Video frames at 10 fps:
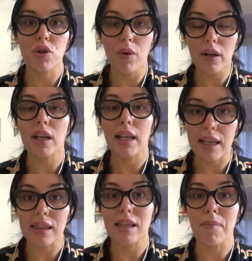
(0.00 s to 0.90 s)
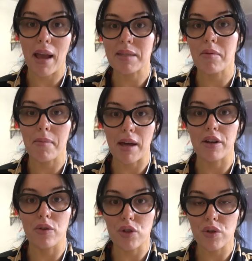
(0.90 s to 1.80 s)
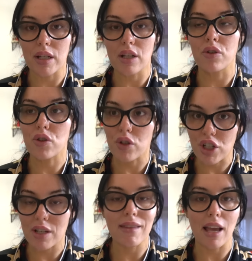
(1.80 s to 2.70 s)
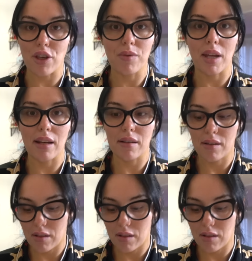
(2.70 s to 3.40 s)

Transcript: You are going to get the maximum amount of nutrient nutrition that you need.